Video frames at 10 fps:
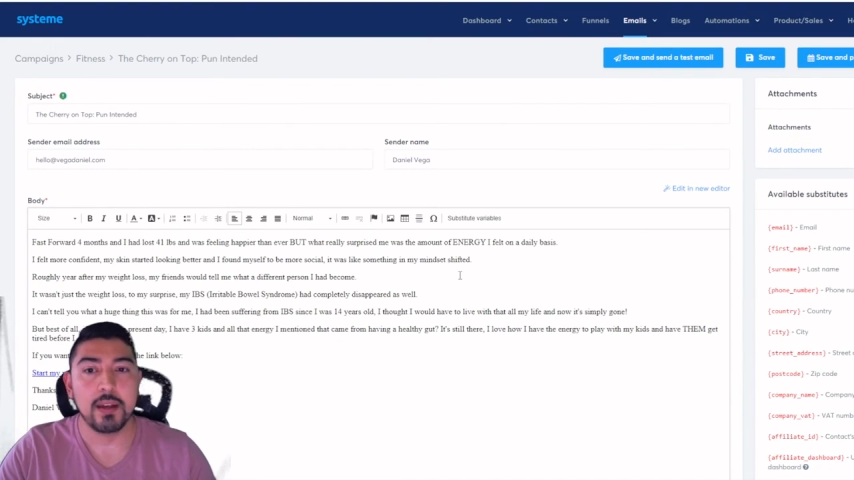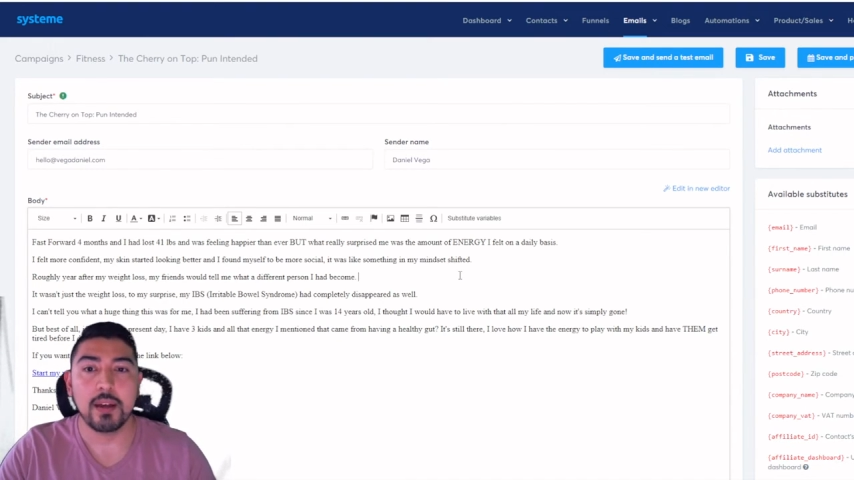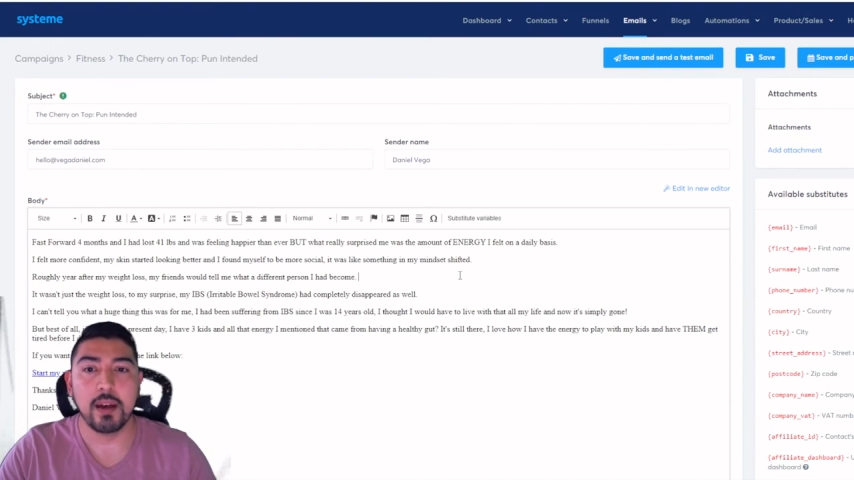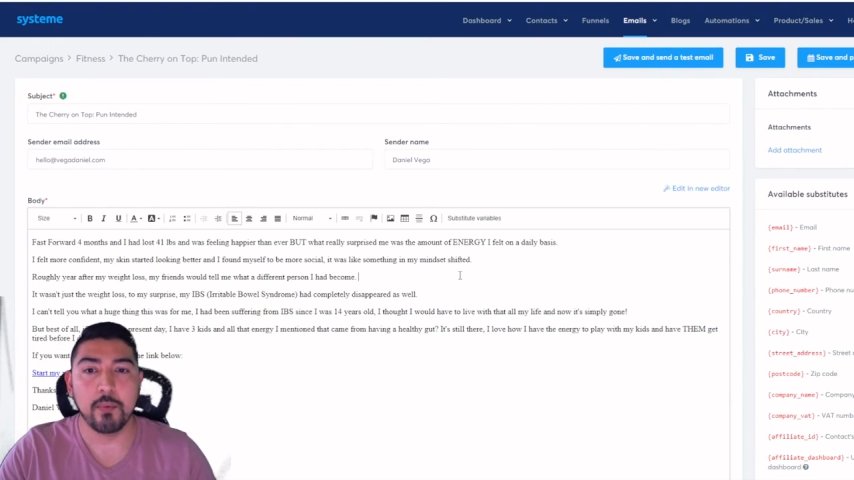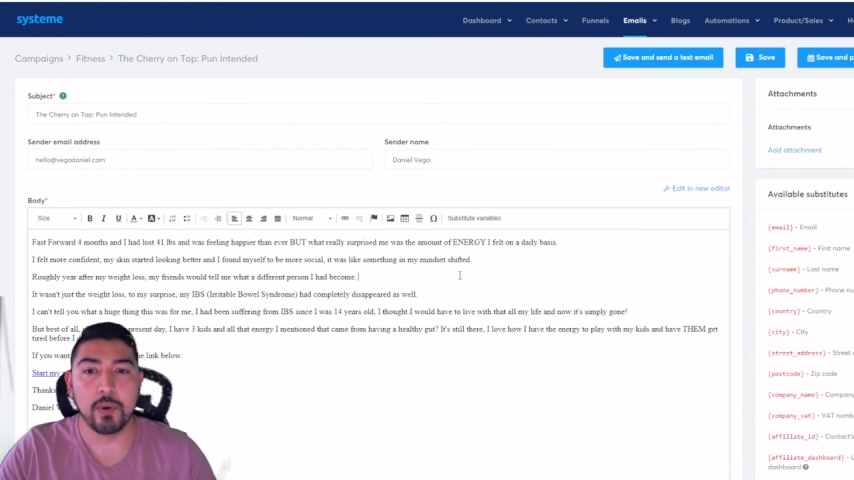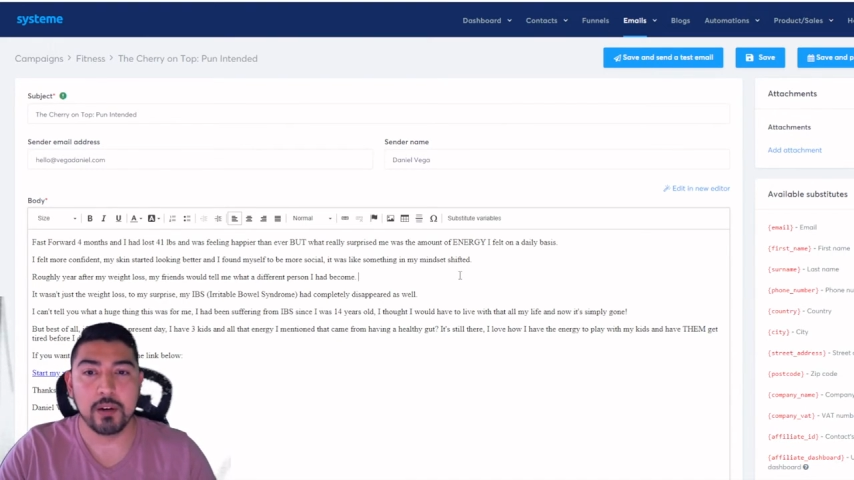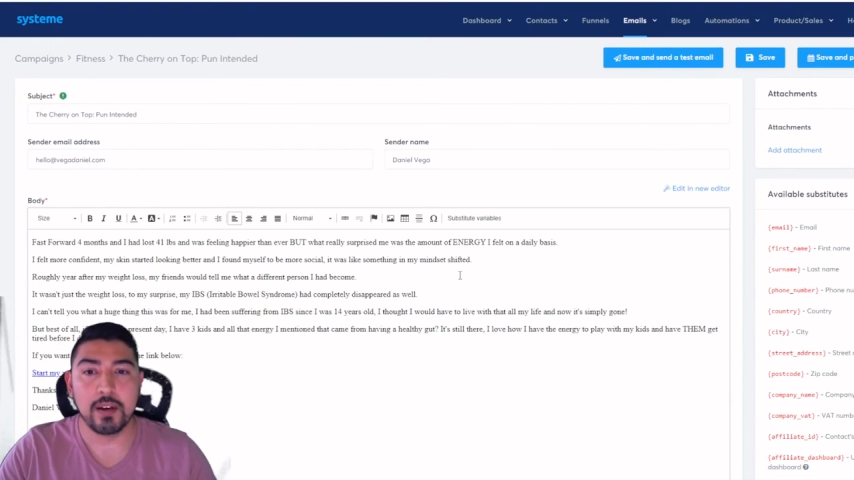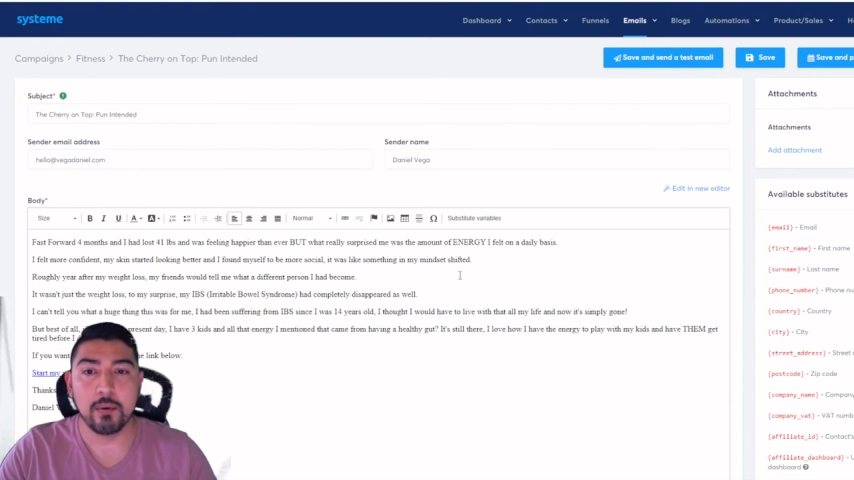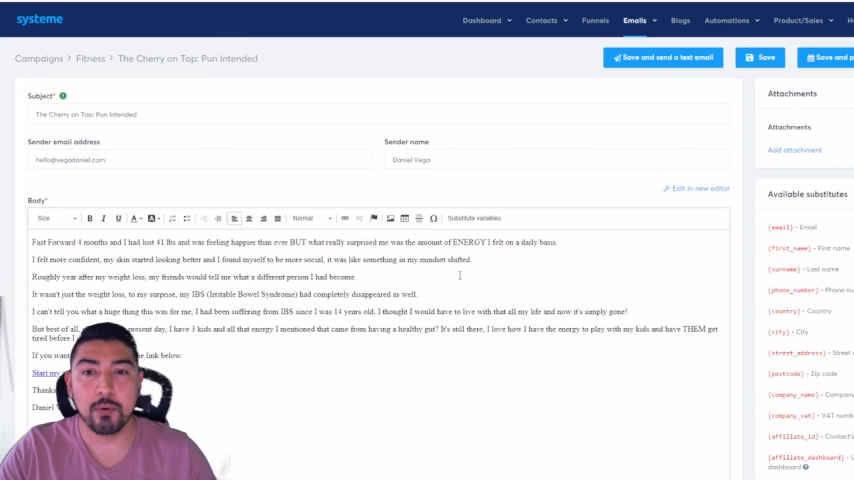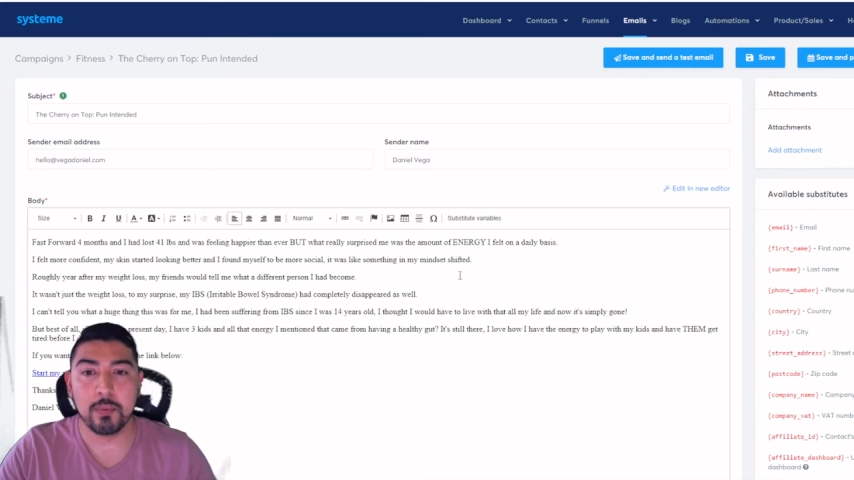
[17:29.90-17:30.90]
I
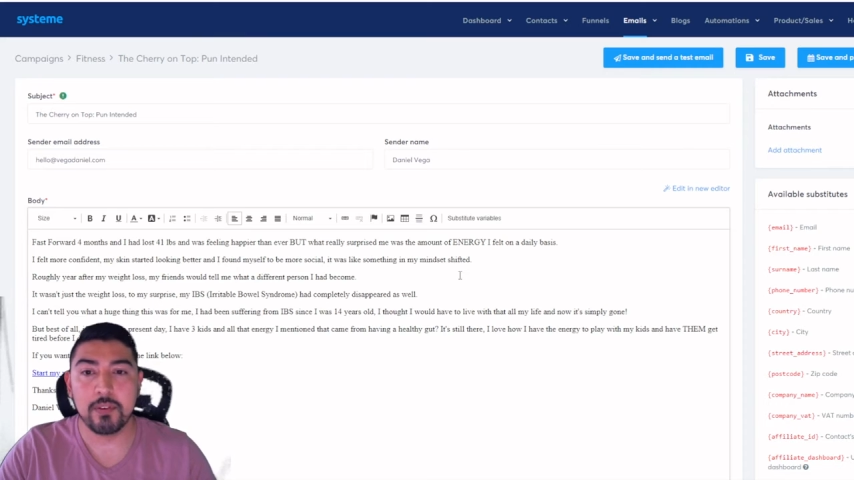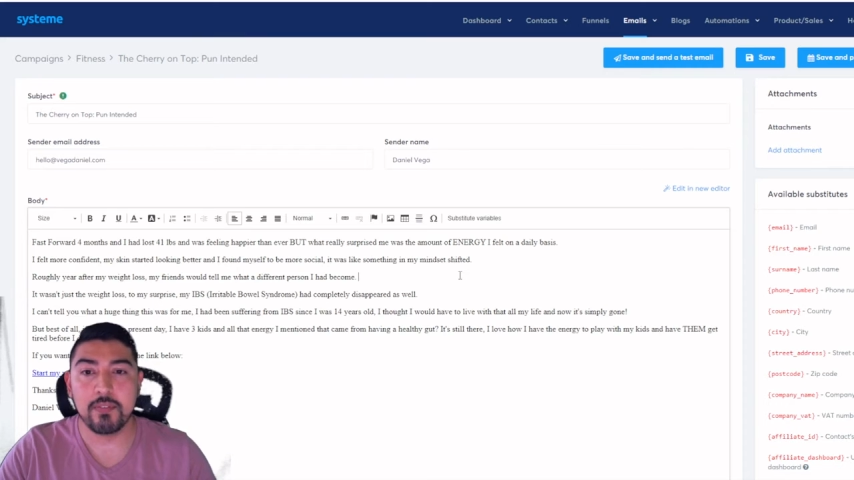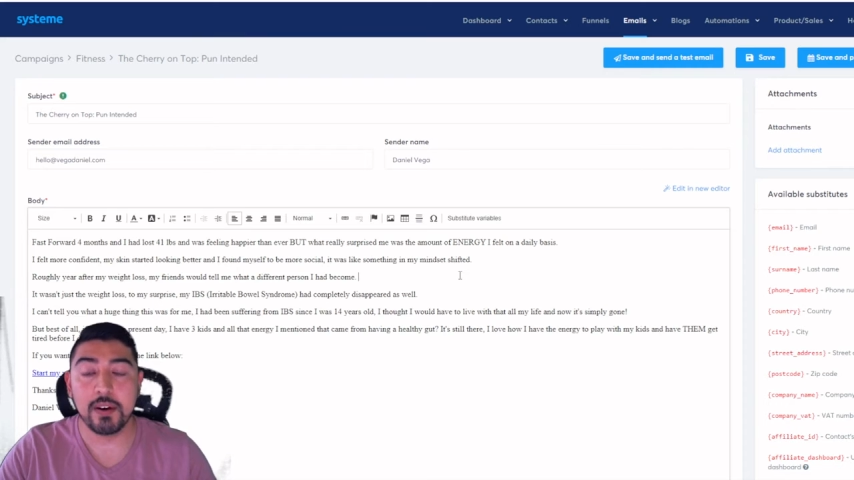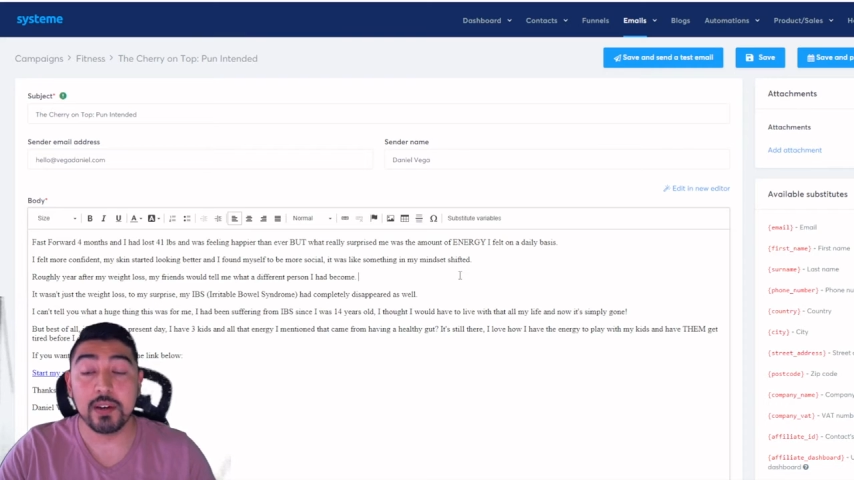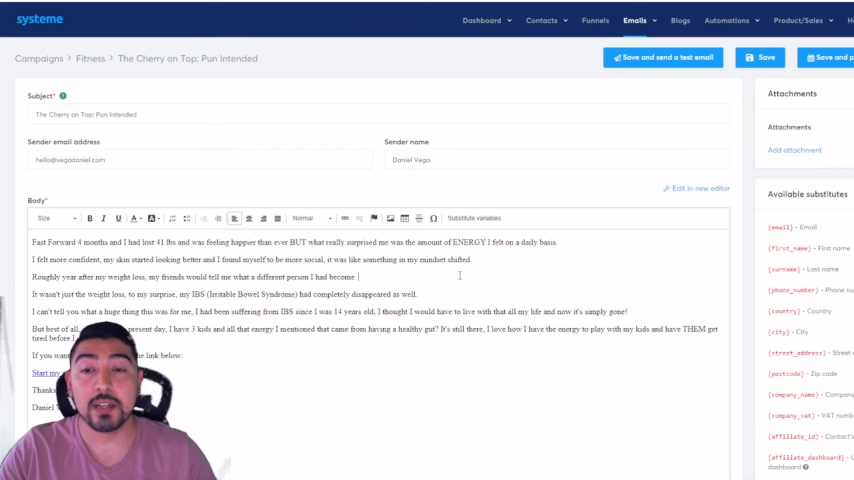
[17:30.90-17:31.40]
want to be very